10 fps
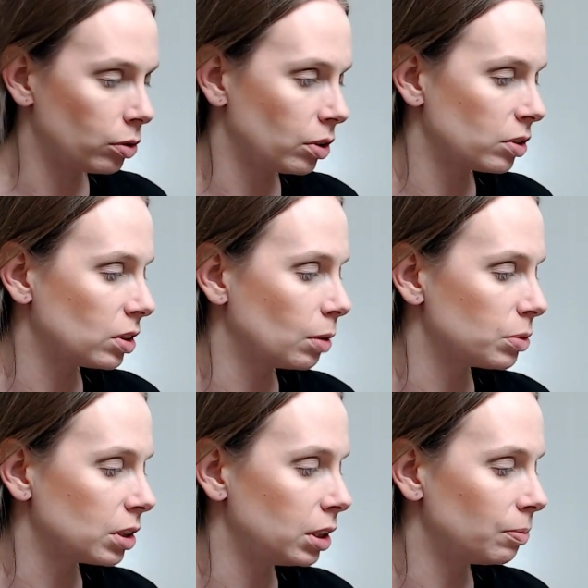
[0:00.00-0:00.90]
This thumb's
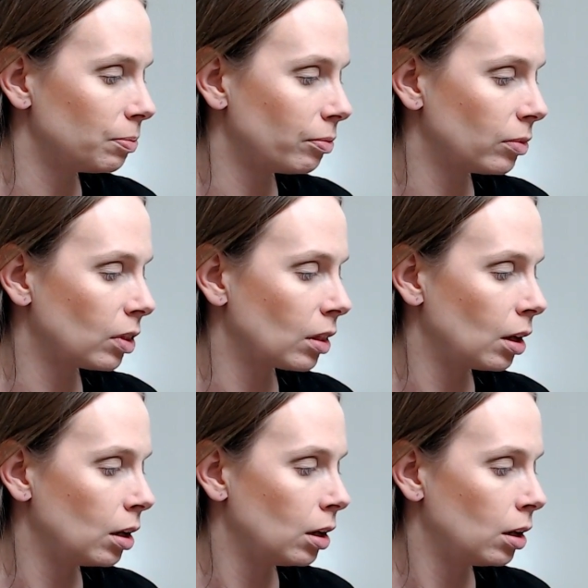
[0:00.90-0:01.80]
clean.
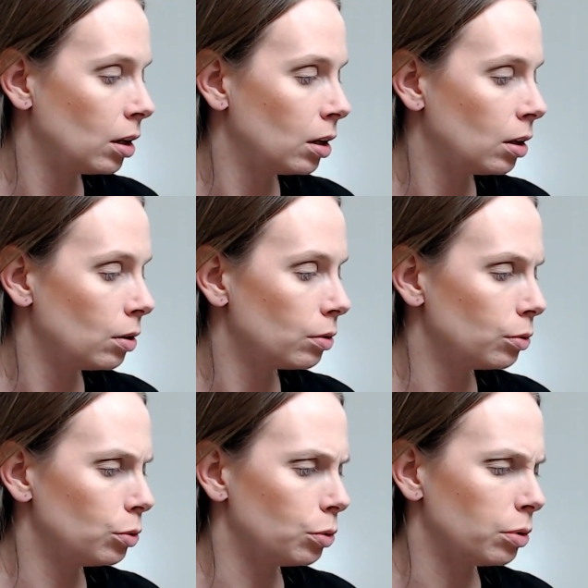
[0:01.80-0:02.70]

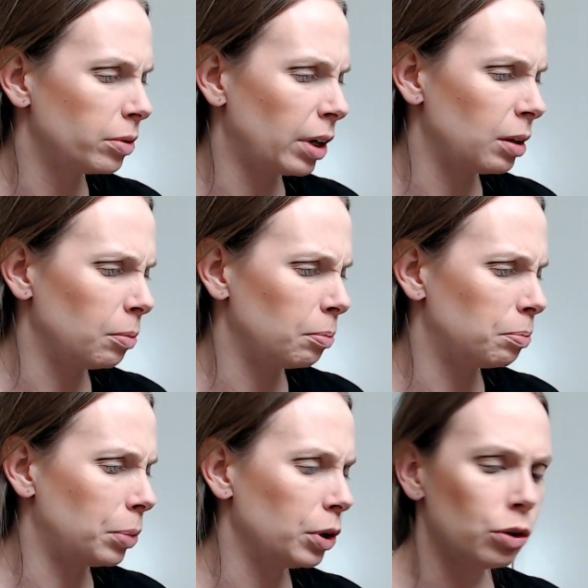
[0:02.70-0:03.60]
Ooh,
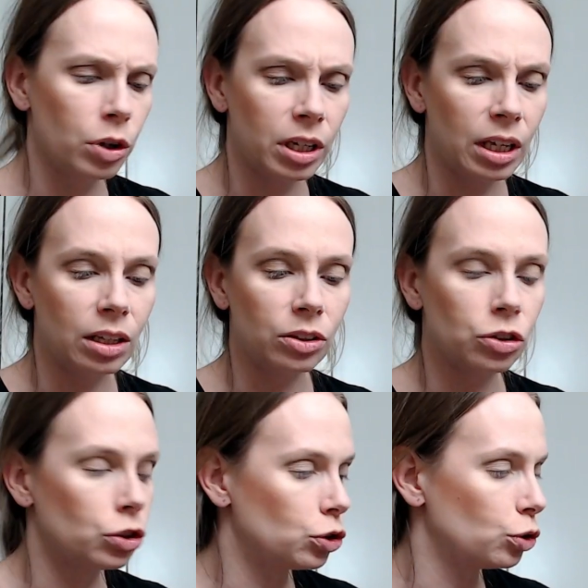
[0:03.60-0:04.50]
white butter again.
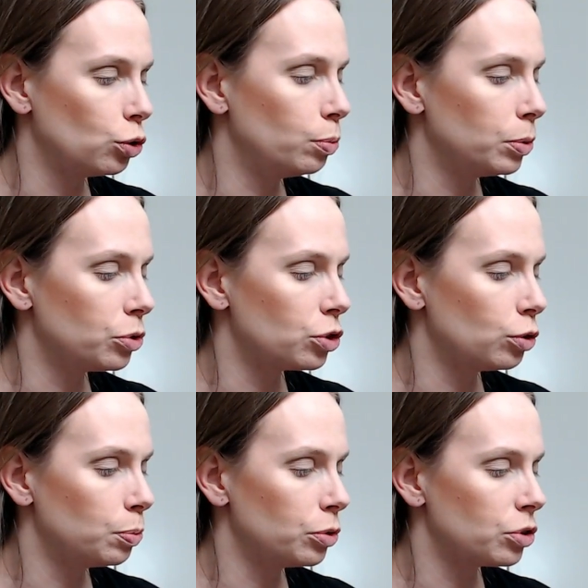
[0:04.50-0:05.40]
Super,
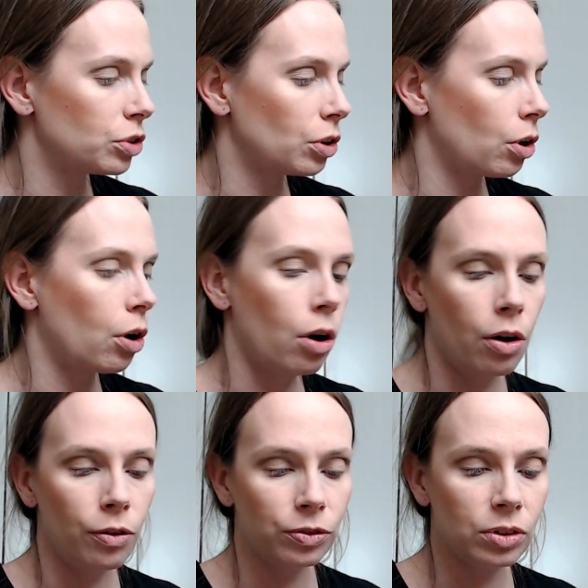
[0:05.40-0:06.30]
super
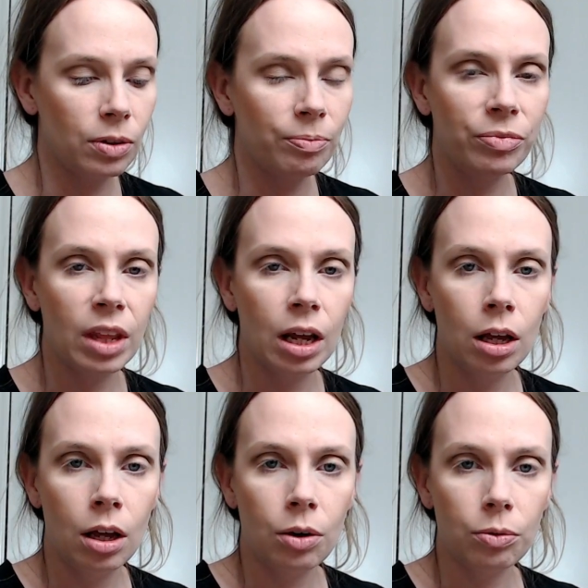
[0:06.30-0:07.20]
soft.
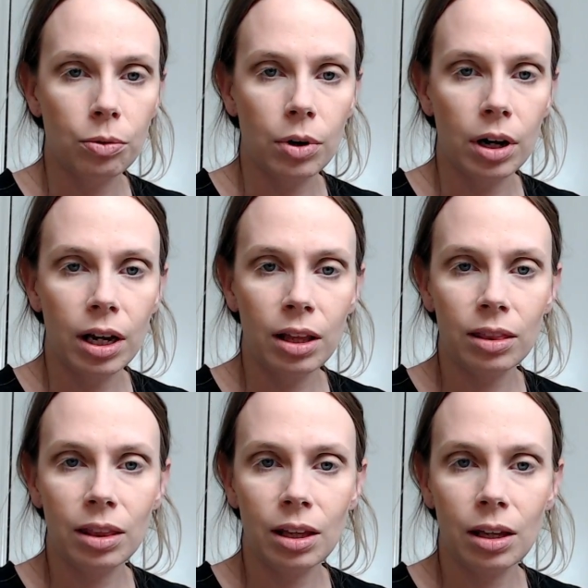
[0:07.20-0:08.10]

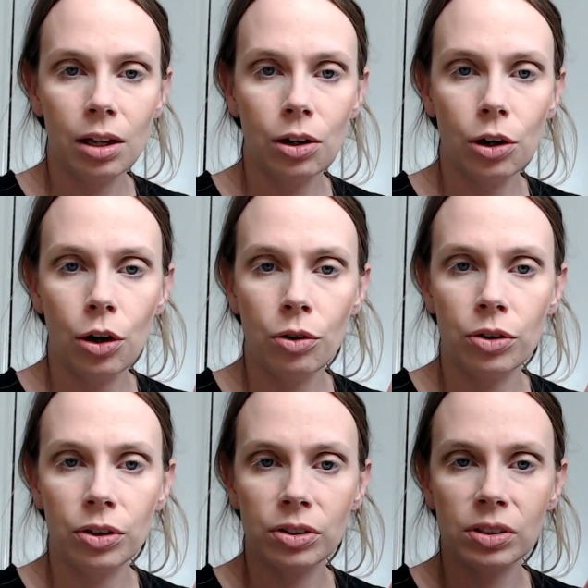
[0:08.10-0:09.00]
Right there.
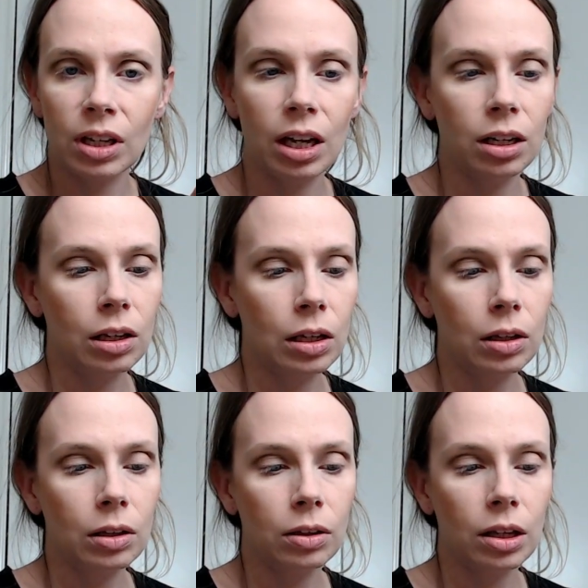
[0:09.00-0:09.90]
Looks kind
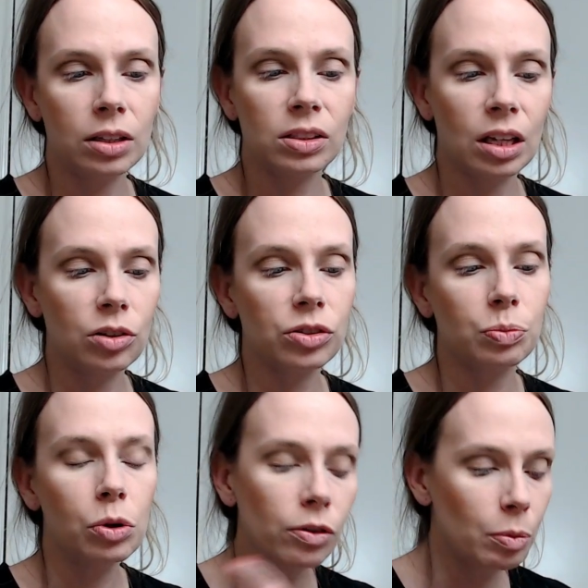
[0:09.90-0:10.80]
of... It's
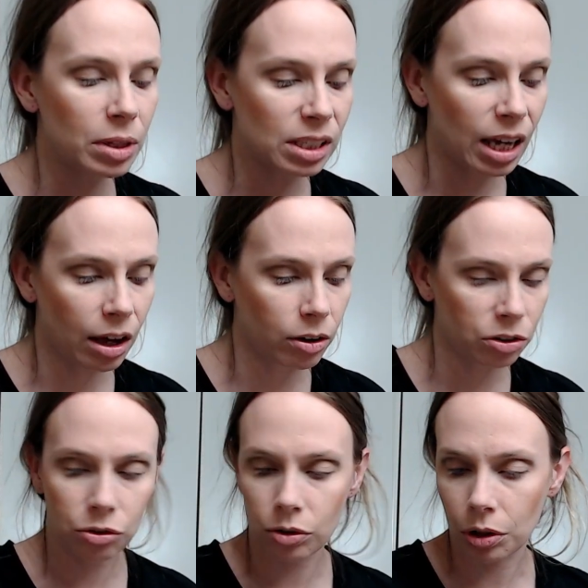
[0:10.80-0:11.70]
more of a
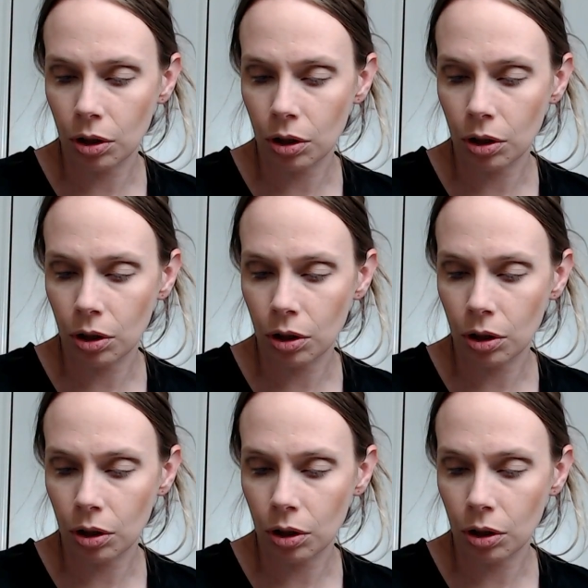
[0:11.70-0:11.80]
metallic